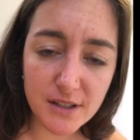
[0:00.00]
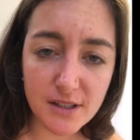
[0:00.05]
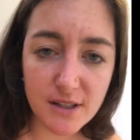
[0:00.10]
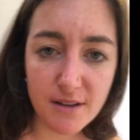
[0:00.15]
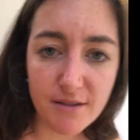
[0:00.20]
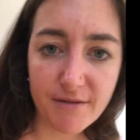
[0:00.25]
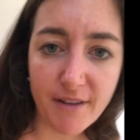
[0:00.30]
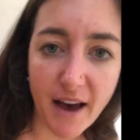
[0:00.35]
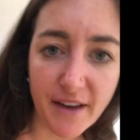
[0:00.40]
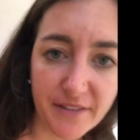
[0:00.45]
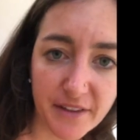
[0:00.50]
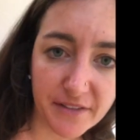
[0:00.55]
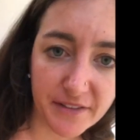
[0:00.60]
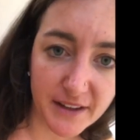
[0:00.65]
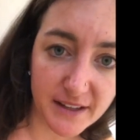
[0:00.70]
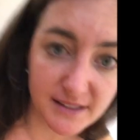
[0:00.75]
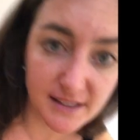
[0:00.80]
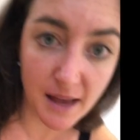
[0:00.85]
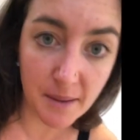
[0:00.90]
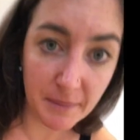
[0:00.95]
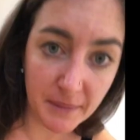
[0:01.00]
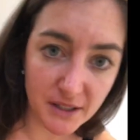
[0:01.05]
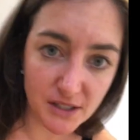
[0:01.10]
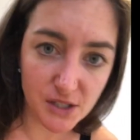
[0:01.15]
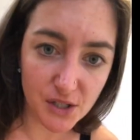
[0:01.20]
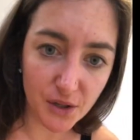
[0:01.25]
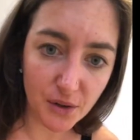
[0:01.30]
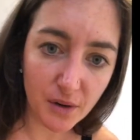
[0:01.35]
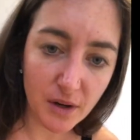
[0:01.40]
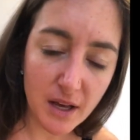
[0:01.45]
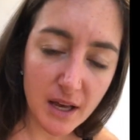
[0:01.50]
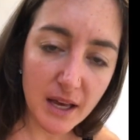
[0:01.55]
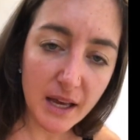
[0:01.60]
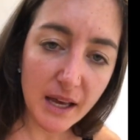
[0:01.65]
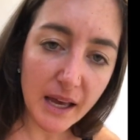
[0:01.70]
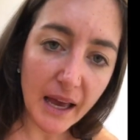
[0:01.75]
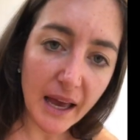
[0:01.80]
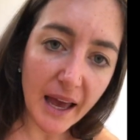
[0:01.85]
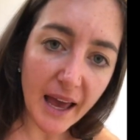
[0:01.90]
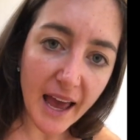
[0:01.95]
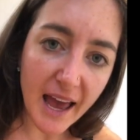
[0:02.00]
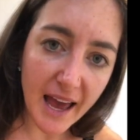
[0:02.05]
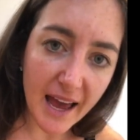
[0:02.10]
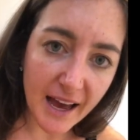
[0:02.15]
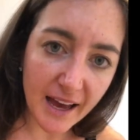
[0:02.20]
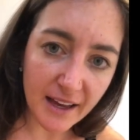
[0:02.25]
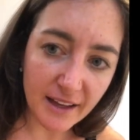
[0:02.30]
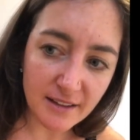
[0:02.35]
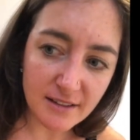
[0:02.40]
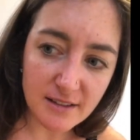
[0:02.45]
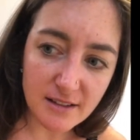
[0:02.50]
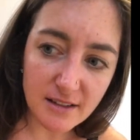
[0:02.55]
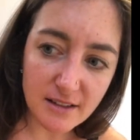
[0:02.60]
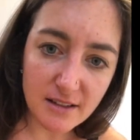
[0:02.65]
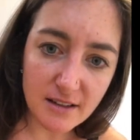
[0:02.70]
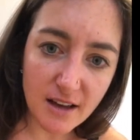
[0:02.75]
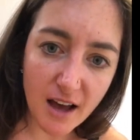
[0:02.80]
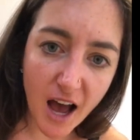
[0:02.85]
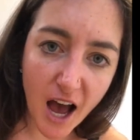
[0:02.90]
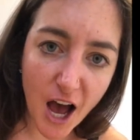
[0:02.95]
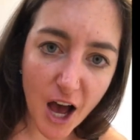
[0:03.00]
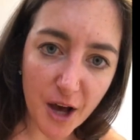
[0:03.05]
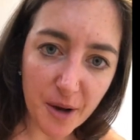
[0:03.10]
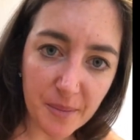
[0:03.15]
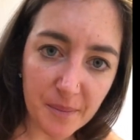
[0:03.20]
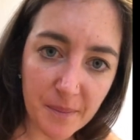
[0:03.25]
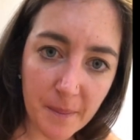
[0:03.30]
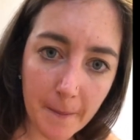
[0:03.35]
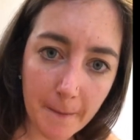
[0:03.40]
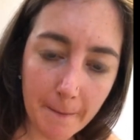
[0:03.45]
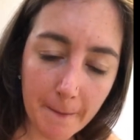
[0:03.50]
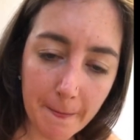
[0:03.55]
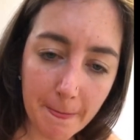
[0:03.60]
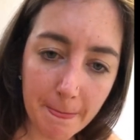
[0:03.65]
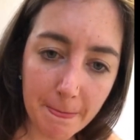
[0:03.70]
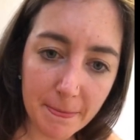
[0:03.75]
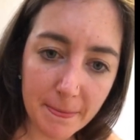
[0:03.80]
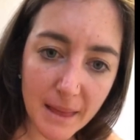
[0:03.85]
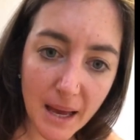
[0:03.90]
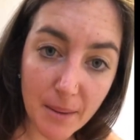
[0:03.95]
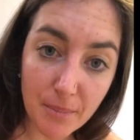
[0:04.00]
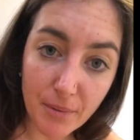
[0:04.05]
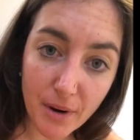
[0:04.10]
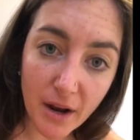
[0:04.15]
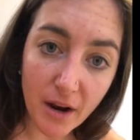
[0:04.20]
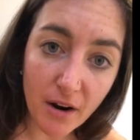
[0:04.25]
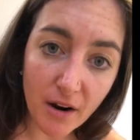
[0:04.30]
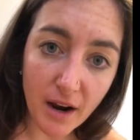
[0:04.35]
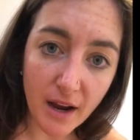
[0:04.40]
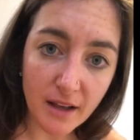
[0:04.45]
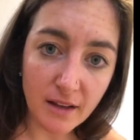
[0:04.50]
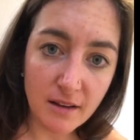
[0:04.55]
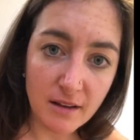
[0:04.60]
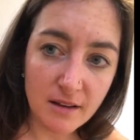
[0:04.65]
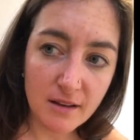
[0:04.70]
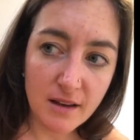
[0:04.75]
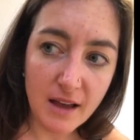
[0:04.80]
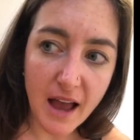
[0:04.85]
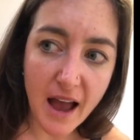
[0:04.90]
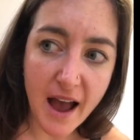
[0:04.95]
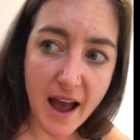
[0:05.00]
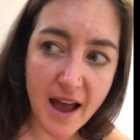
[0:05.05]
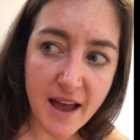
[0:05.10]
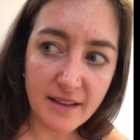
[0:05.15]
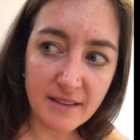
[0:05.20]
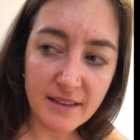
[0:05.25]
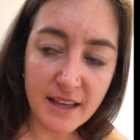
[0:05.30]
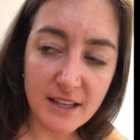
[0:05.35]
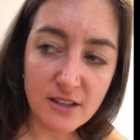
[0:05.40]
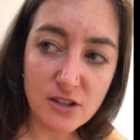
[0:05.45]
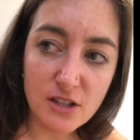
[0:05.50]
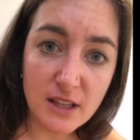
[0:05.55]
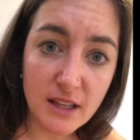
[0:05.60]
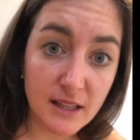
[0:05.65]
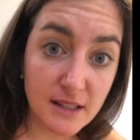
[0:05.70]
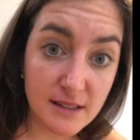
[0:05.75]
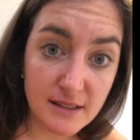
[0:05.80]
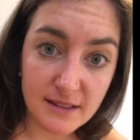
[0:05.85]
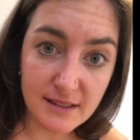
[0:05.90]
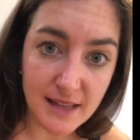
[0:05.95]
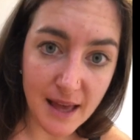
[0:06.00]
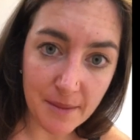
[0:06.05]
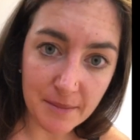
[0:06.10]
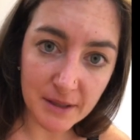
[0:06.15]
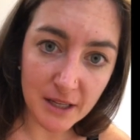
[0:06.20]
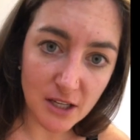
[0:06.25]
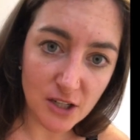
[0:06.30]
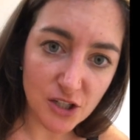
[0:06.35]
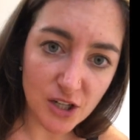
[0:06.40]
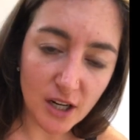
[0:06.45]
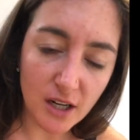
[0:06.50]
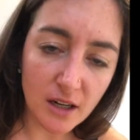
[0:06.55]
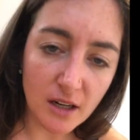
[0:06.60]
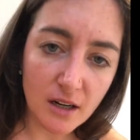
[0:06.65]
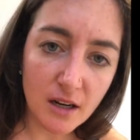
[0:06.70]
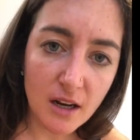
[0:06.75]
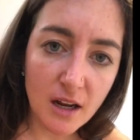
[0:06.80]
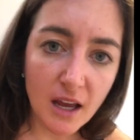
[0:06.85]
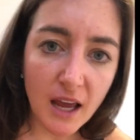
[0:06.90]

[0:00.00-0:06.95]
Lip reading: her to the vet that they sent me to, and I bring her in, and they do this examination.